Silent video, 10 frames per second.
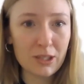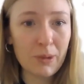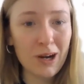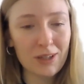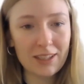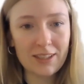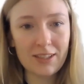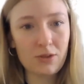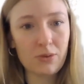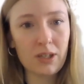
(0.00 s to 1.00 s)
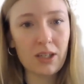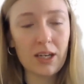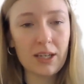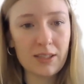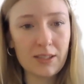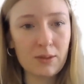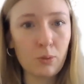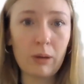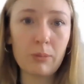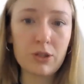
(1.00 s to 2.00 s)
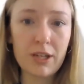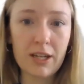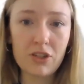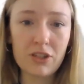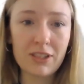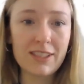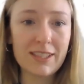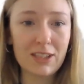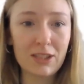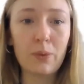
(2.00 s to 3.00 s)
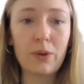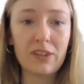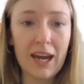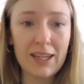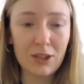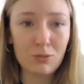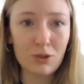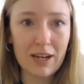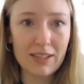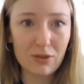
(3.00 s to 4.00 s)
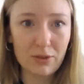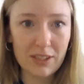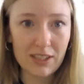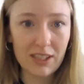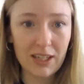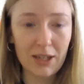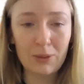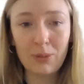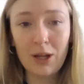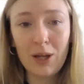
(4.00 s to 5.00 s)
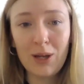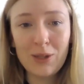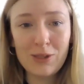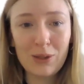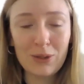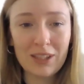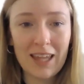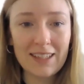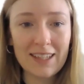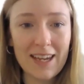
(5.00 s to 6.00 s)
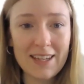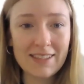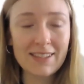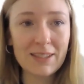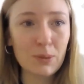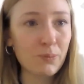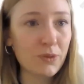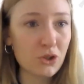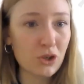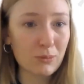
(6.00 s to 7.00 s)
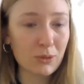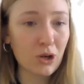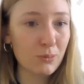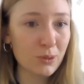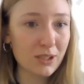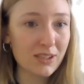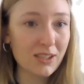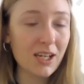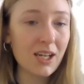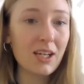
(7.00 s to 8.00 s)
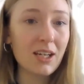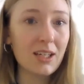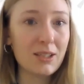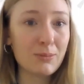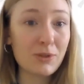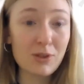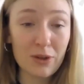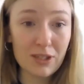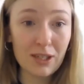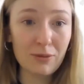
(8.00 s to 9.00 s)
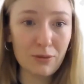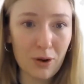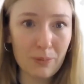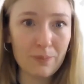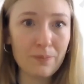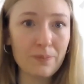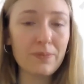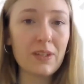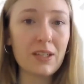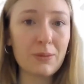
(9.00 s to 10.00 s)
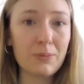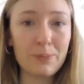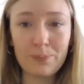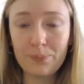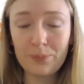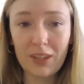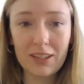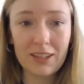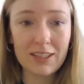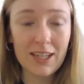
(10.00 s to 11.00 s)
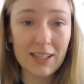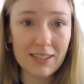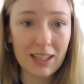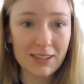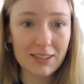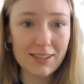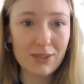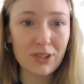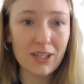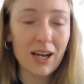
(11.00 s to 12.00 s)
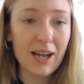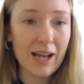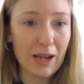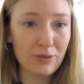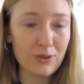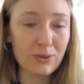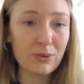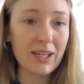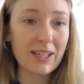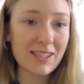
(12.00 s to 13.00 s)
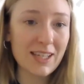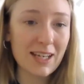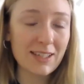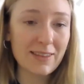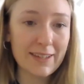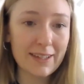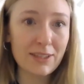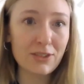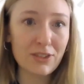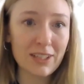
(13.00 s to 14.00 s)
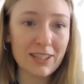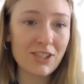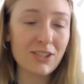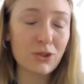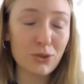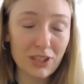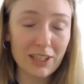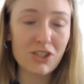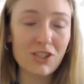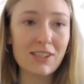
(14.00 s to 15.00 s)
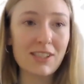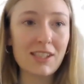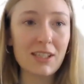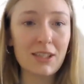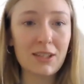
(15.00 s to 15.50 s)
and apparel industry as one potential sector with high human rights risk. So in that case, the German companies sourcing from the textile industry have to extend their due diligence